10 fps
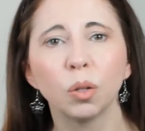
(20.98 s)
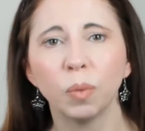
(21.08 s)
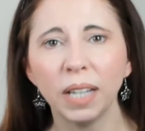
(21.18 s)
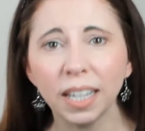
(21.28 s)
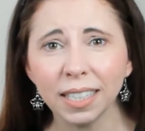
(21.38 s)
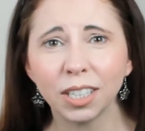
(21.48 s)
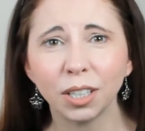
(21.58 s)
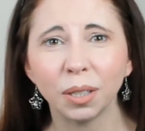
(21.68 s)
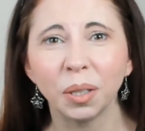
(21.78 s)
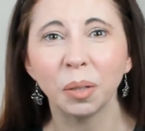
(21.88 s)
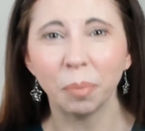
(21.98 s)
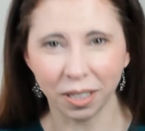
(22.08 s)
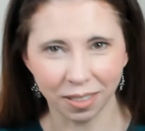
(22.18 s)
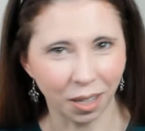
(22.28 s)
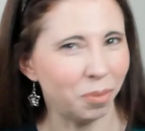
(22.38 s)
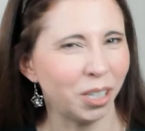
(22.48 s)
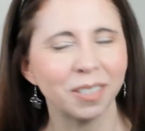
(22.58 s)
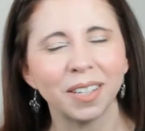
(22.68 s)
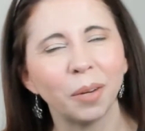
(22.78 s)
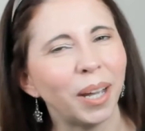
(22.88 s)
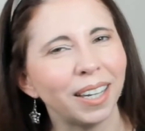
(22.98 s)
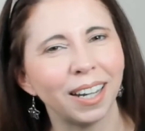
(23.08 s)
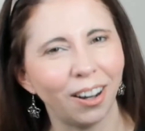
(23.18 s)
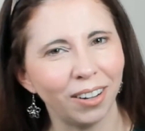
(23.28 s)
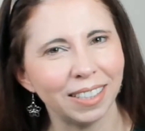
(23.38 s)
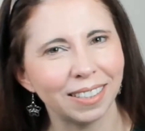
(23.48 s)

Well, I do, because I'm just that way inclined.